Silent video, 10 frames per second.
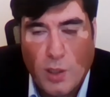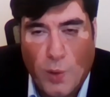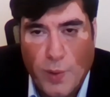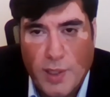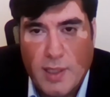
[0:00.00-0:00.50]

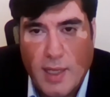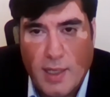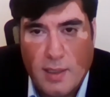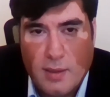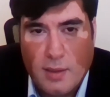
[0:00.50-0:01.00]
Only
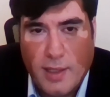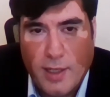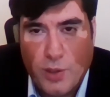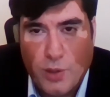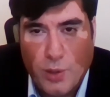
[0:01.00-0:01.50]
then
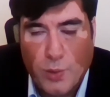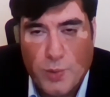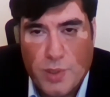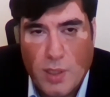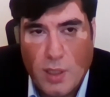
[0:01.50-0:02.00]
can you
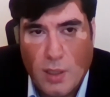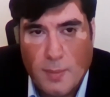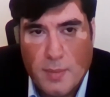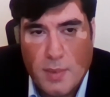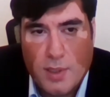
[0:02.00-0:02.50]
do
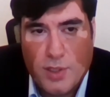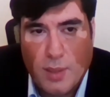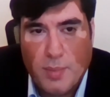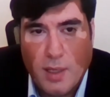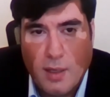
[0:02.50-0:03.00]

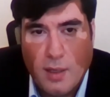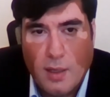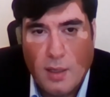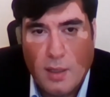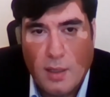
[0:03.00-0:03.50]
something
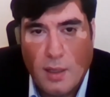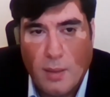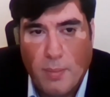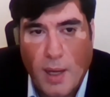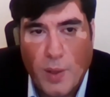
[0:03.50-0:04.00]

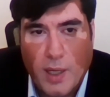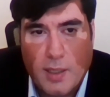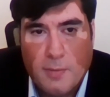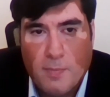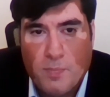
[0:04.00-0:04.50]
about
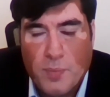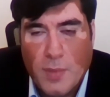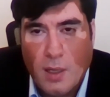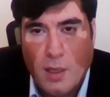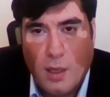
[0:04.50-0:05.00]
it.
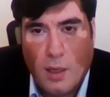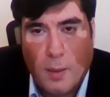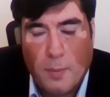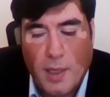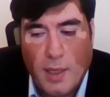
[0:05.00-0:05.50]

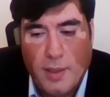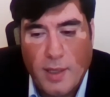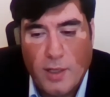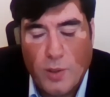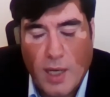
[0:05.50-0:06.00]
And
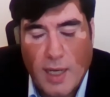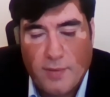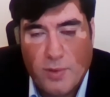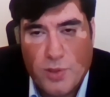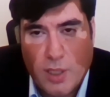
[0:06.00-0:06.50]
then you
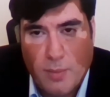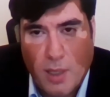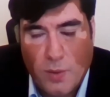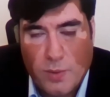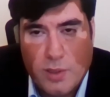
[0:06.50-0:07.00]
have to
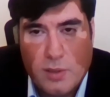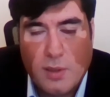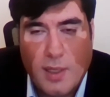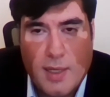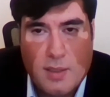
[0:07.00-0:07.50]
somehow
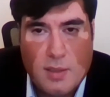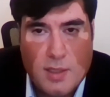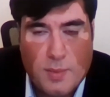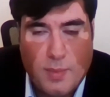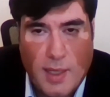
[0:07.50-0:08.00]
neutralize
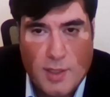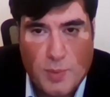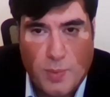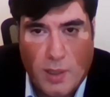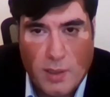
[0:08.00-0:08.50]
these blind
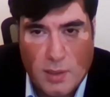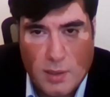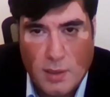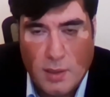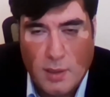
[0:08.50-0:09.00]

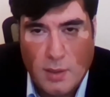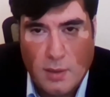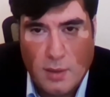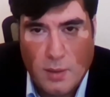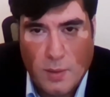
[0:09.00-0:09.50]
spots,
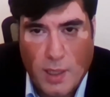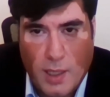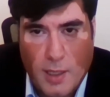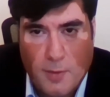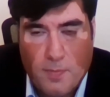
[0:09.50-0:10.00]

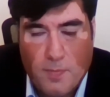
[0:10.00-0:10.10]
okay?